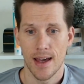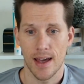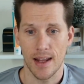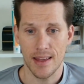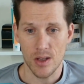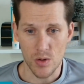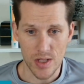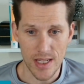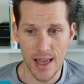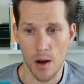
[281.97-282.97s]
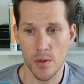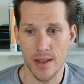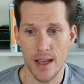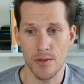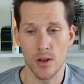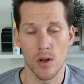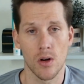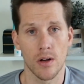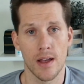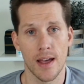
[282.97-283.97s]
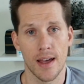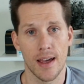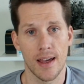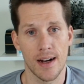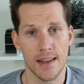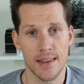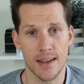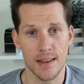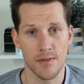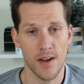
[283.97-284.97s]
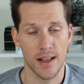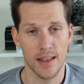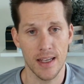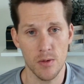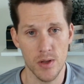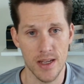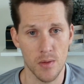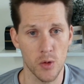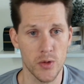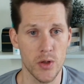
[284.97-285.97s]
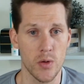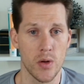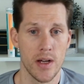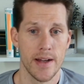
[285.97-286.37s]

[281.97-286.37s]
And I think you see that with David Long. And I think the fact that he was able to